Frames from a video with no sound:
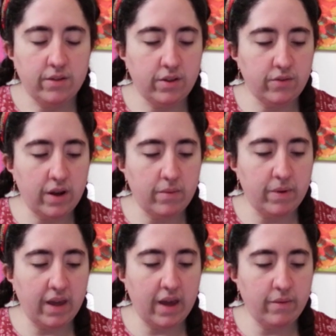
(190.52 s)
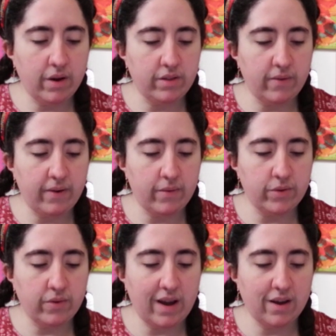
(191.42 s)
This strange behavior on the
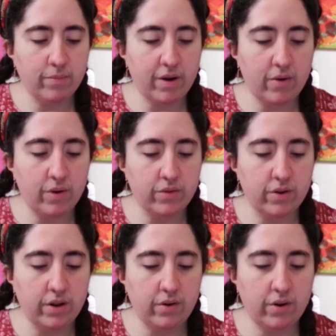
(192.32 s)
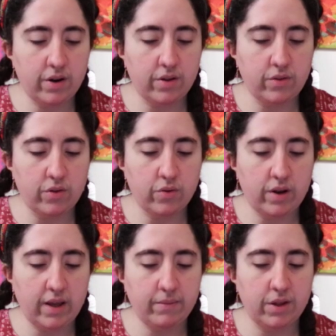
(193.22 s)
feral dragon's part was only noted on those
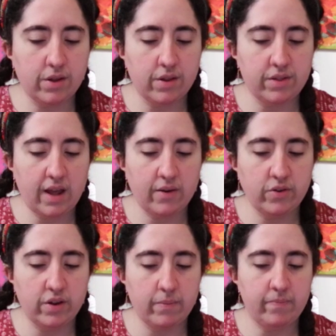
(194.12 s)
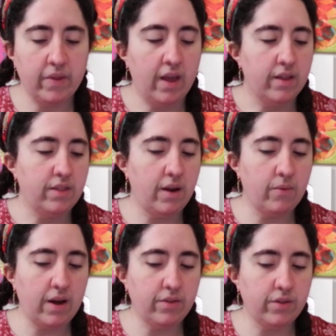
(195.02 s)
who lived near the township. The
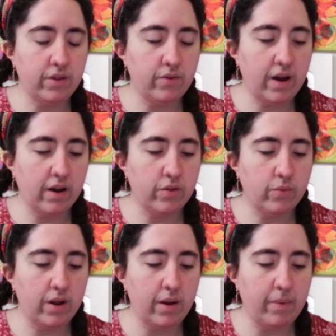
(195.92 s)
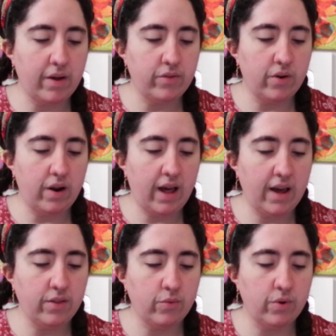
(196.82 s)
rest of the dragons went about their
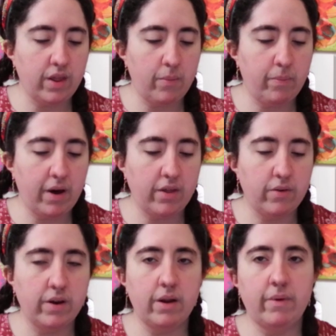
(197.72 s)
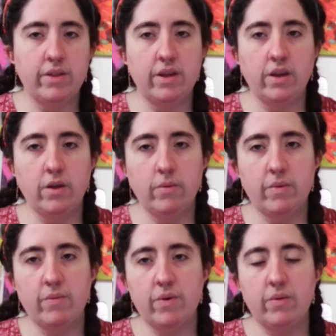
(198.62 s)
lives without bothering about their
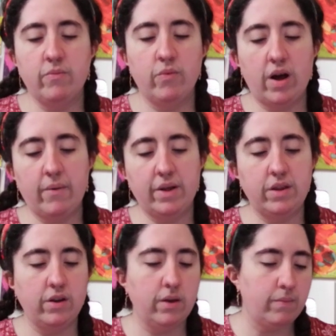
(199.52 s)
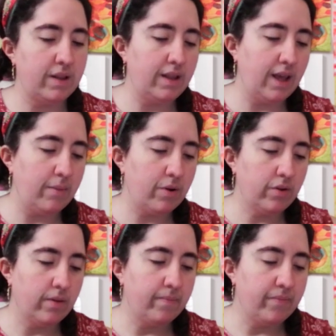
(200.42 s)
human neighbors.